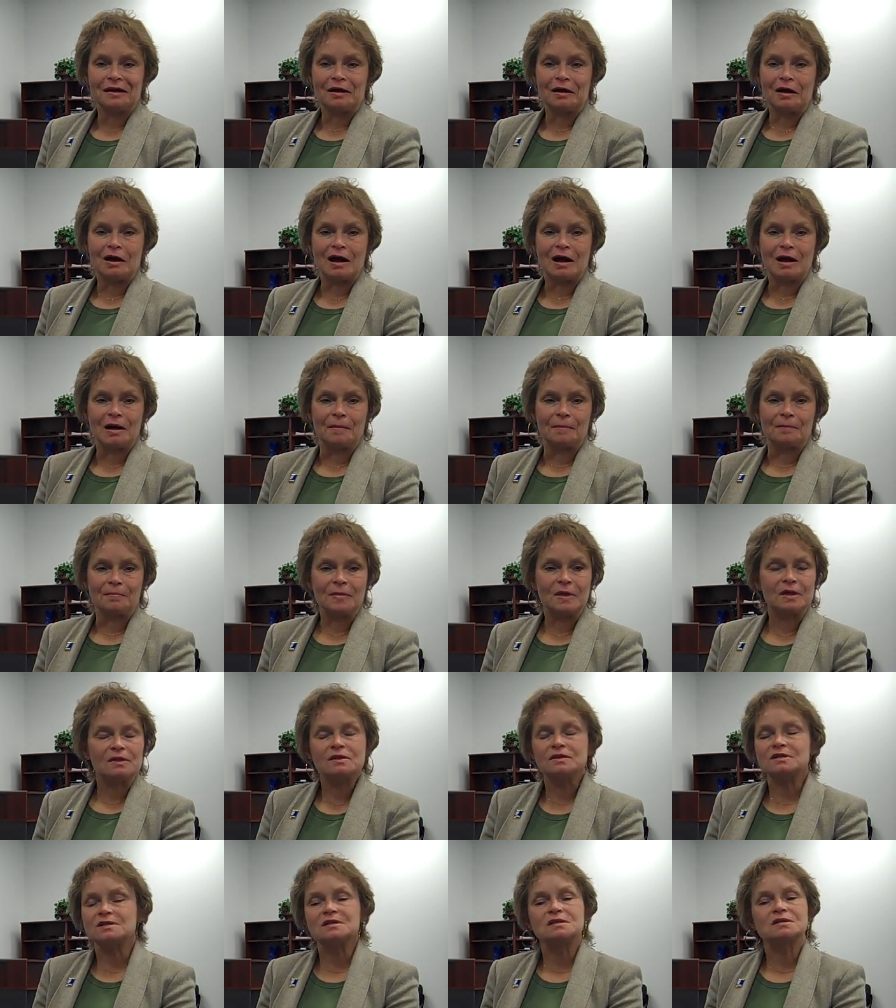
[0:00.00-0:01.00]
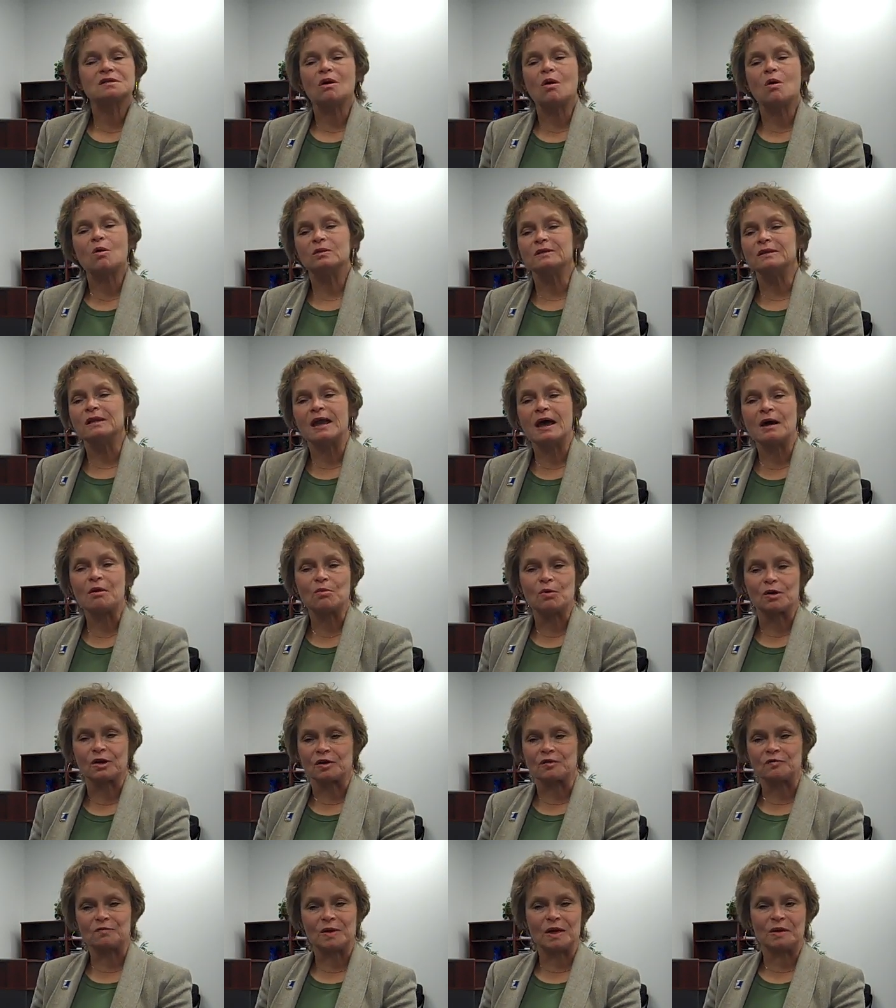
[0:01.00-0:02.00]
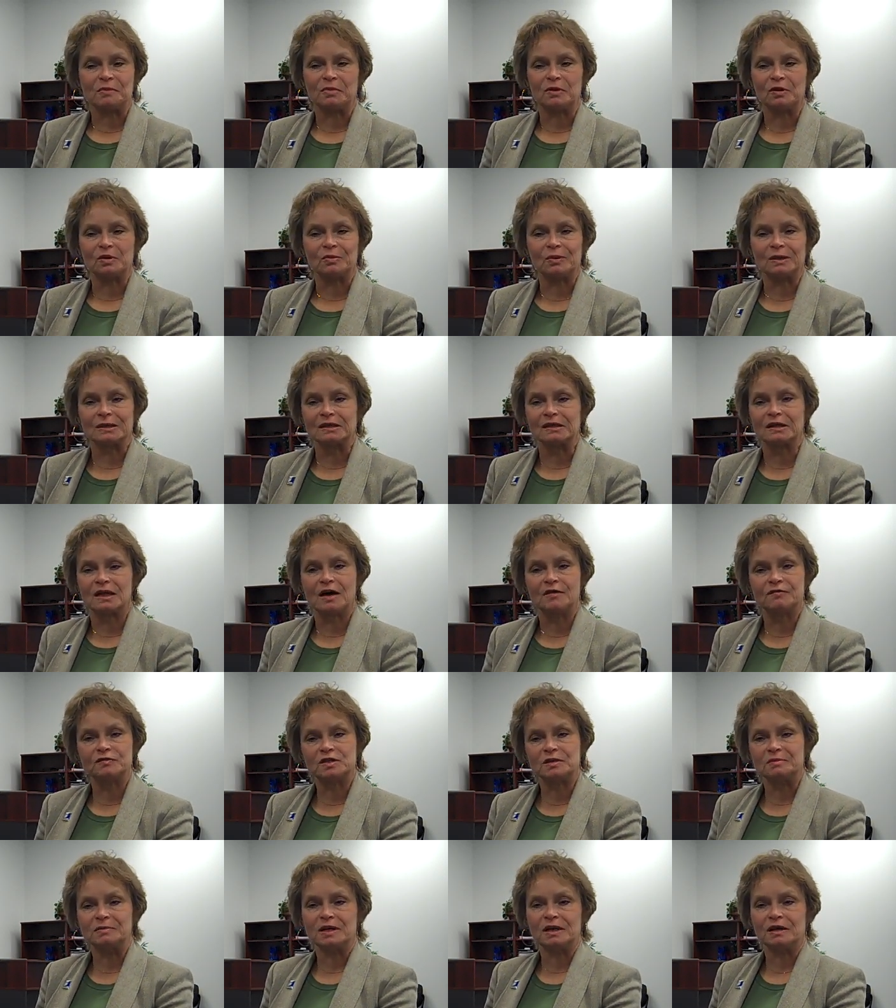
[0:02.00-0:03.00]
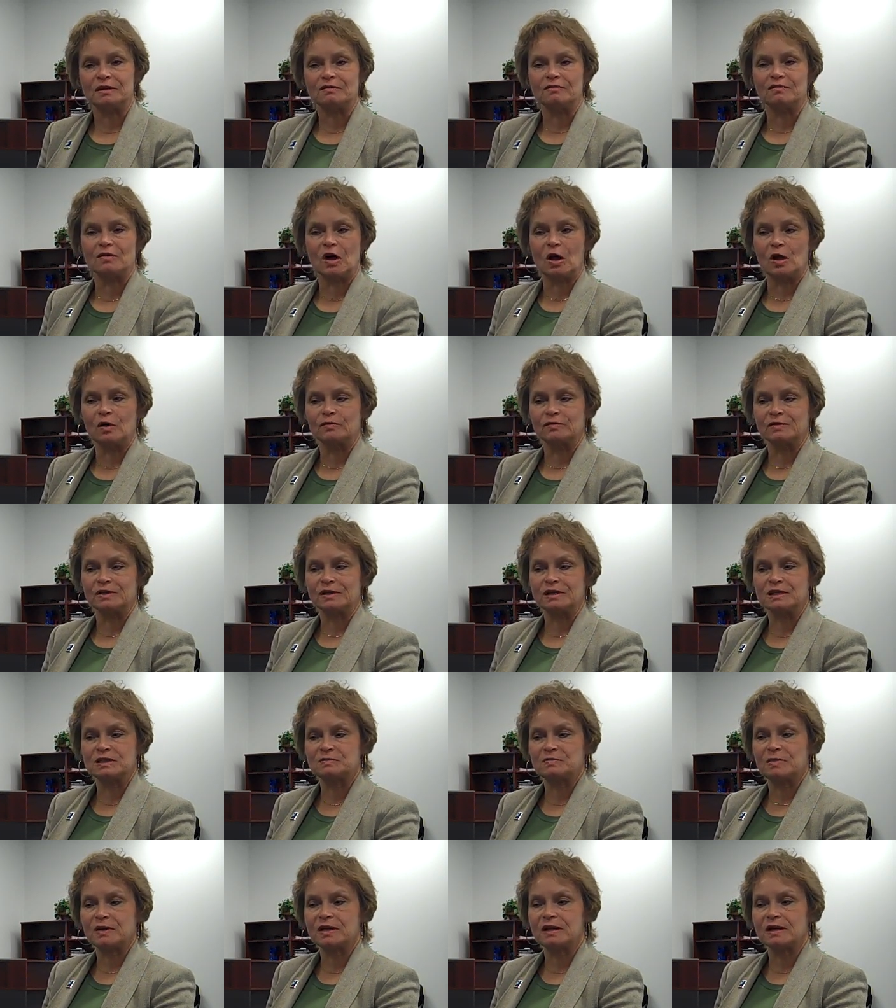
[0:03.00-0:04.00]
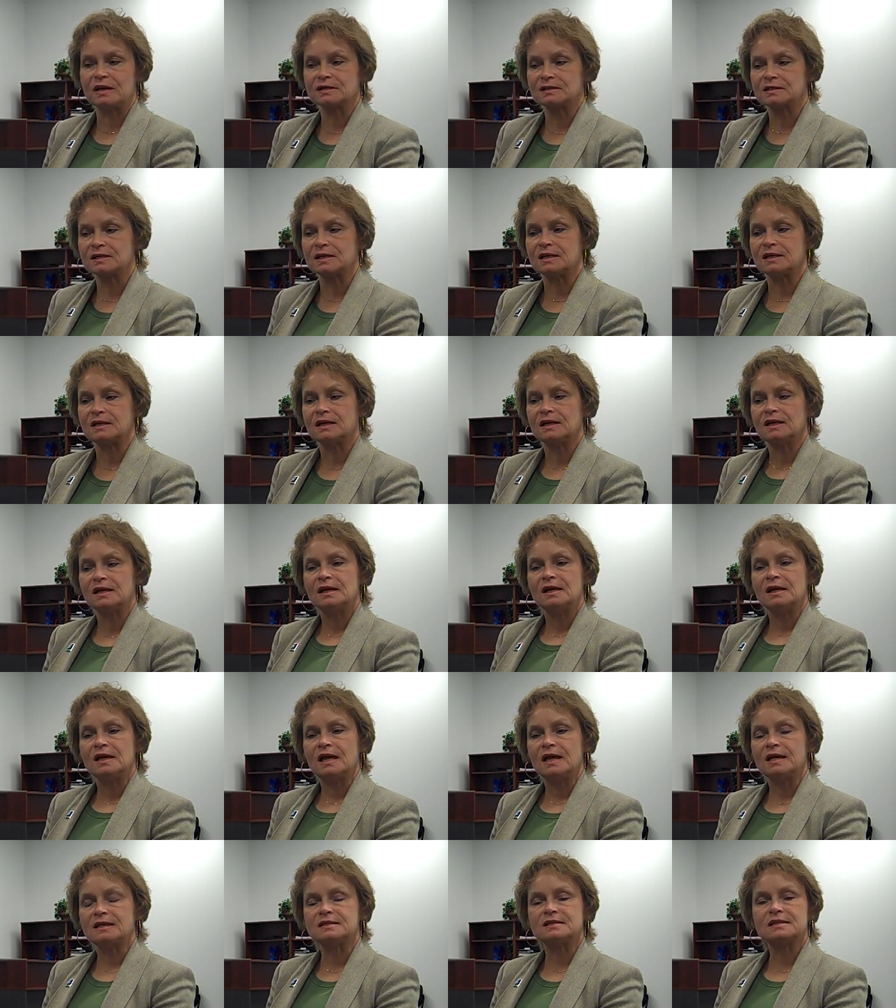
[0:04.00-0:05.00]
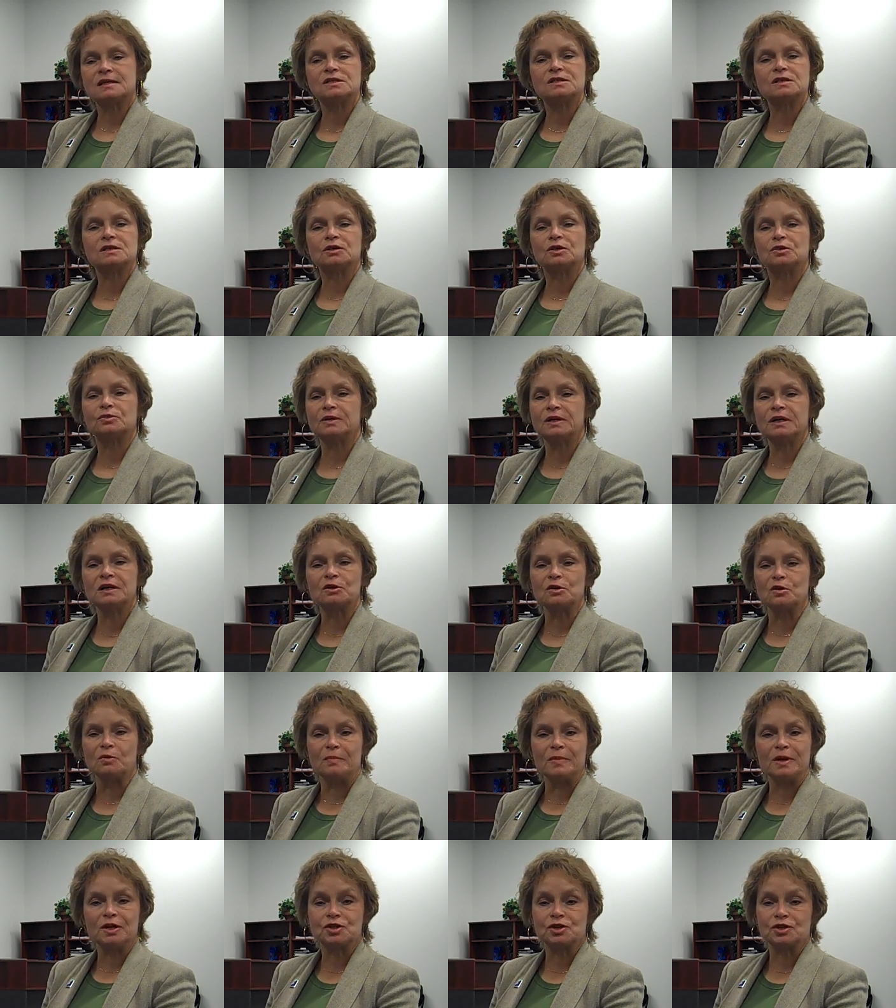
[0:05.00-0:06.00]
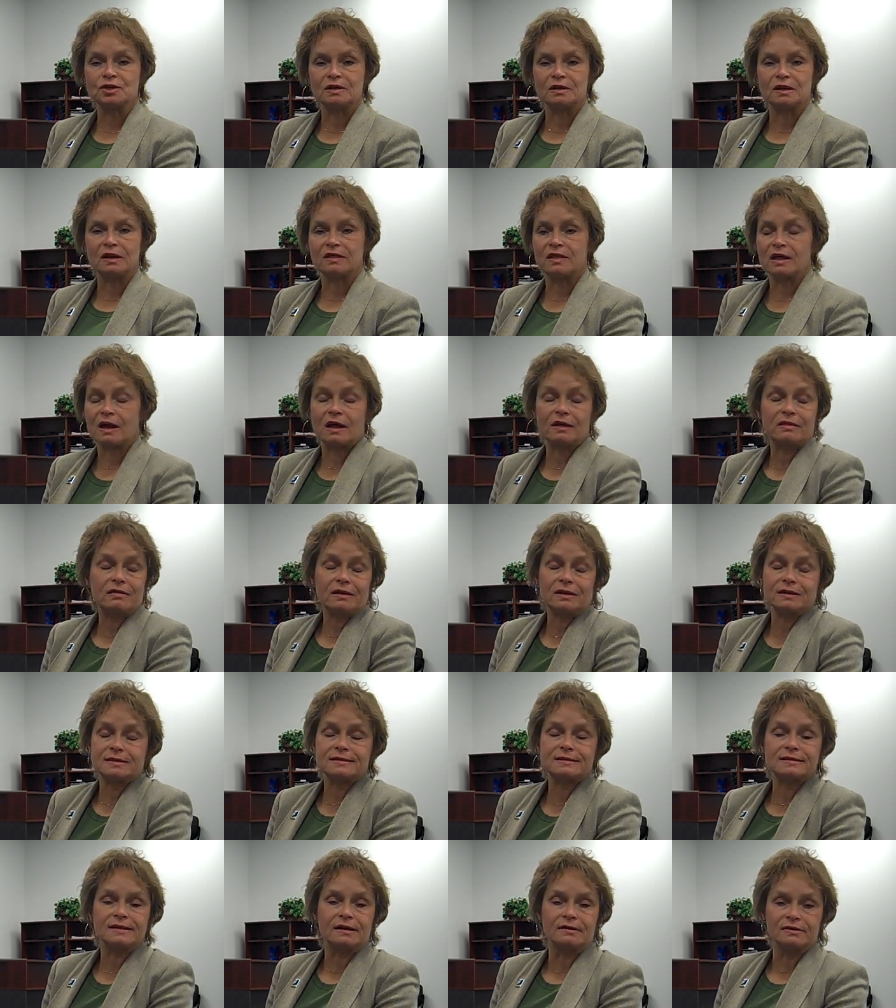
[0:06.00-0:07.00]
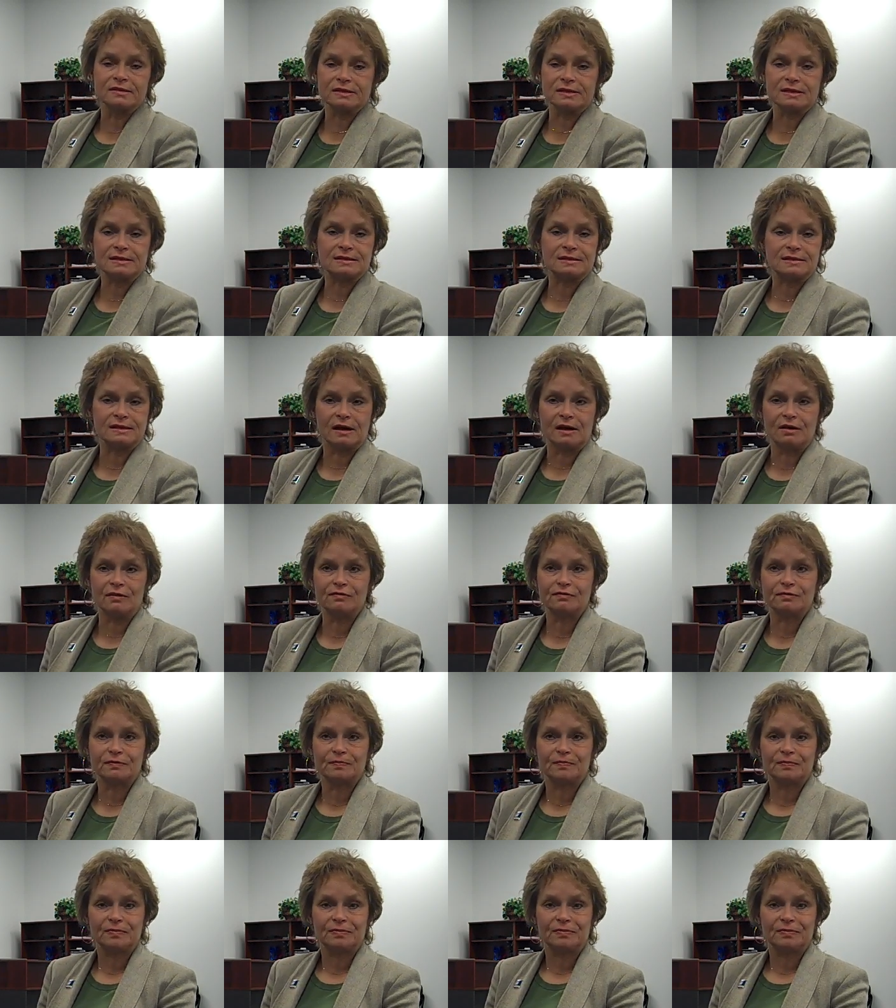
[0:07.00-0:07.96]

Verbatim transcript: Um, and there's just a whole network of people who would love to be involved in this because it is such a critical mission that I think sells itself.